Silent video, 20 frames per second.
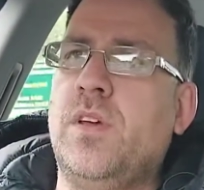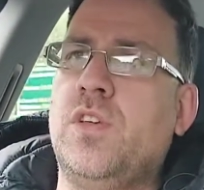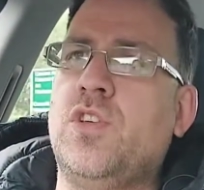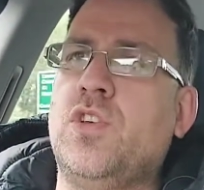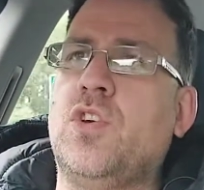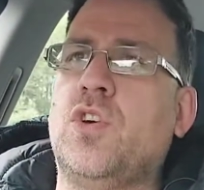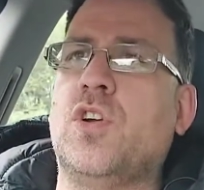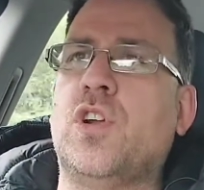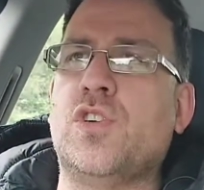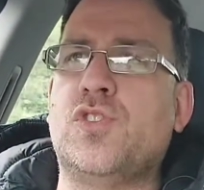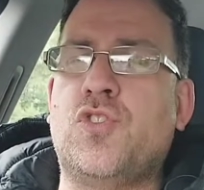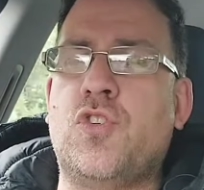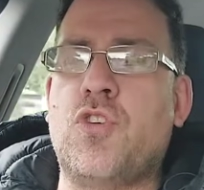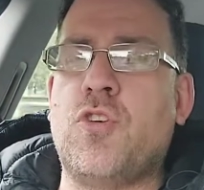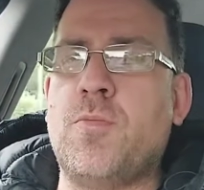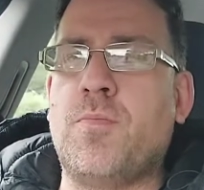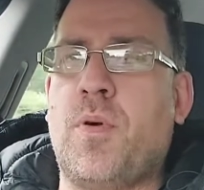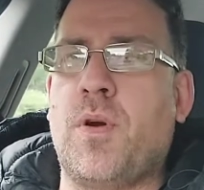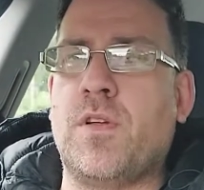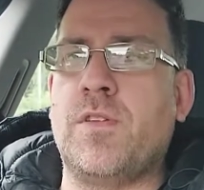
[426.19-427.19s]
You got a
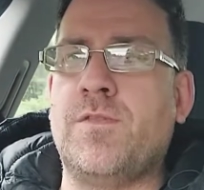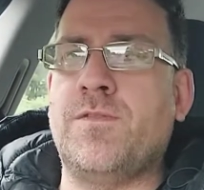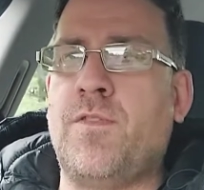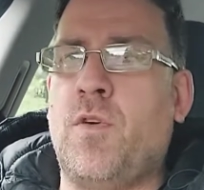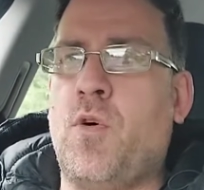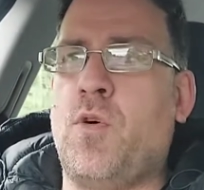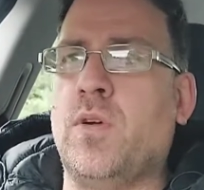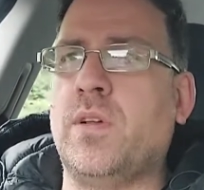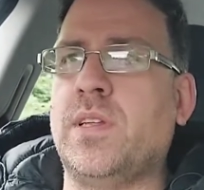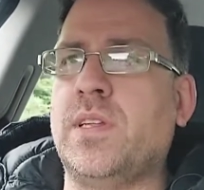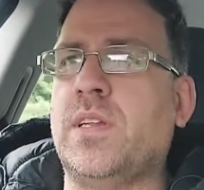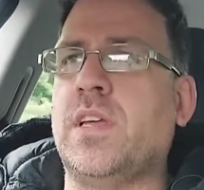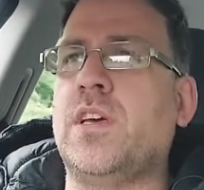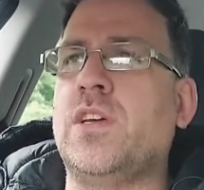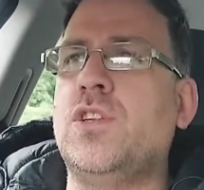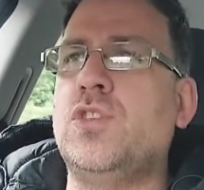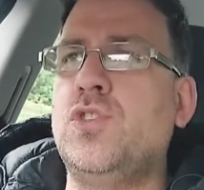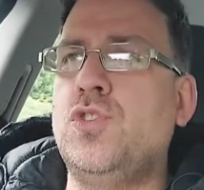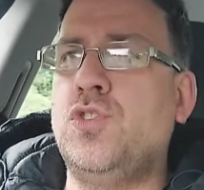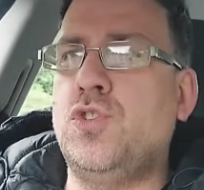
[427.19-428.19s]
2.4 litre
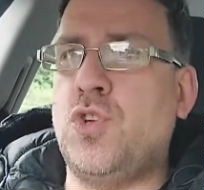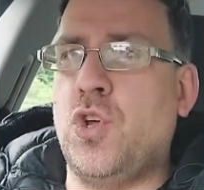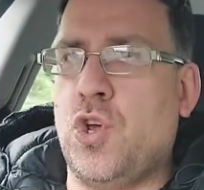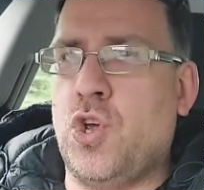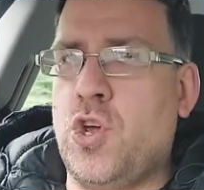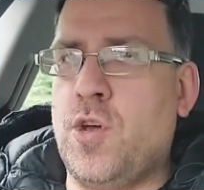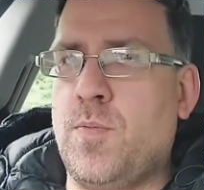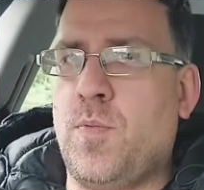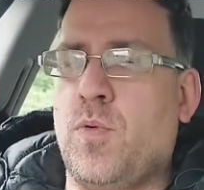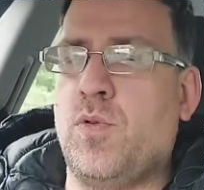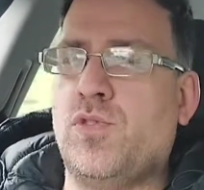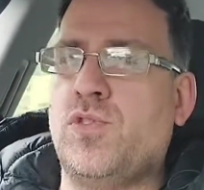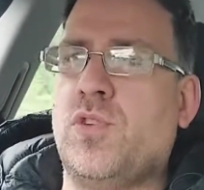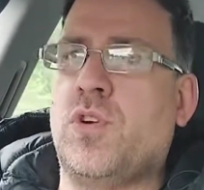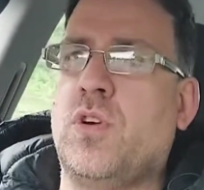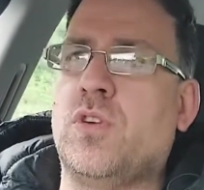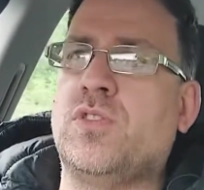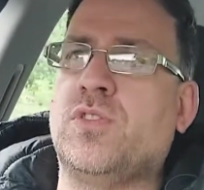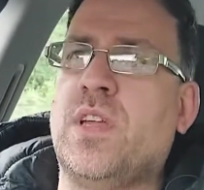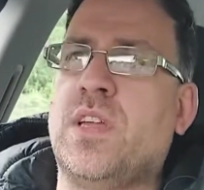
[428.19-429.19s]

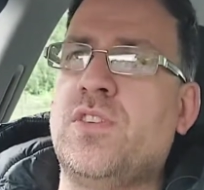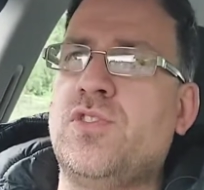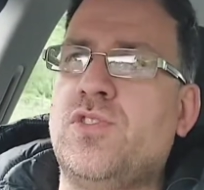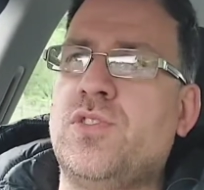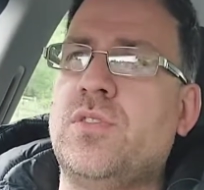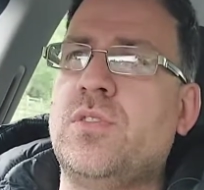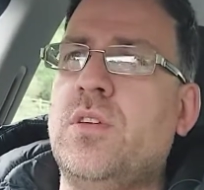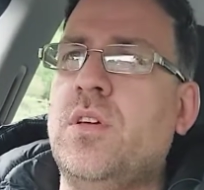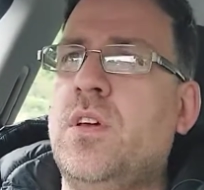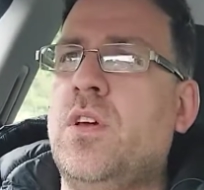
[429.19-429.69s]
turbocharged engine,